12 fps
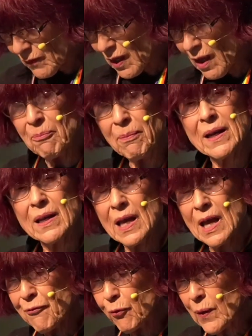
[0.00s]
But
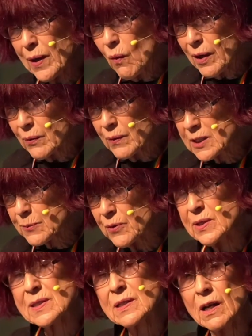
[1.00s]
if we want to
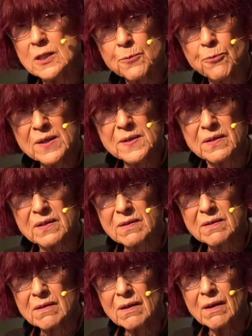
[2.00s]
experience God's presence
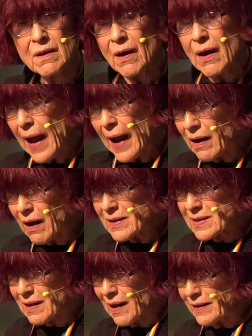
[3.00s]
and God's
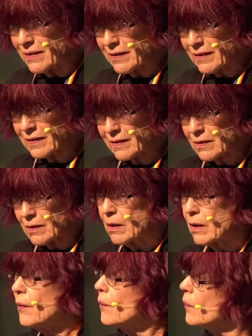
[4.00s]
guidance,
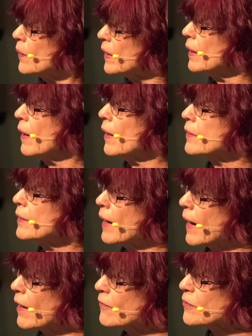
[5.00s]
we are going to
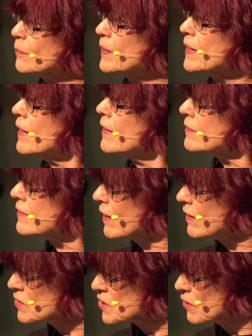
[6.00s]
have to be
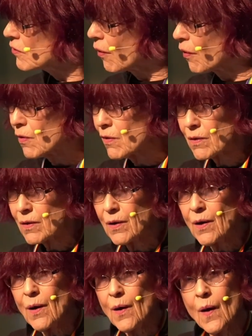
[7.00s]
intentional
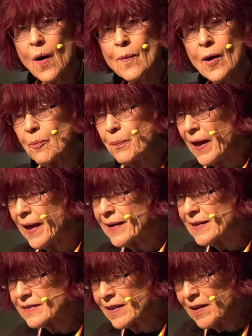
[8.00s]
about paying
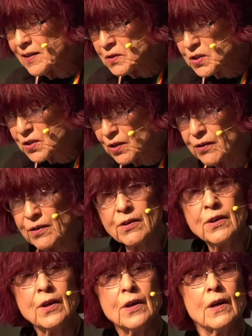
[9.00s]
attention
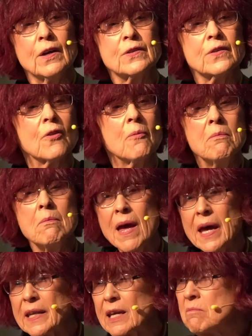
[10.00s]
to the
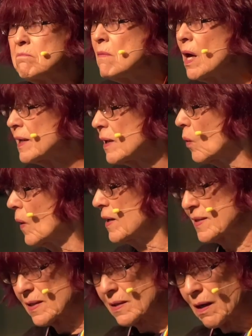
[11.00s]
many, many ways
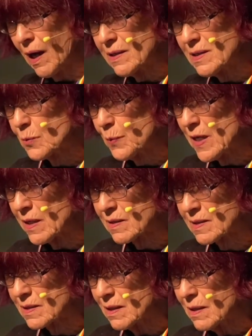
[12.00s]
that God speaks.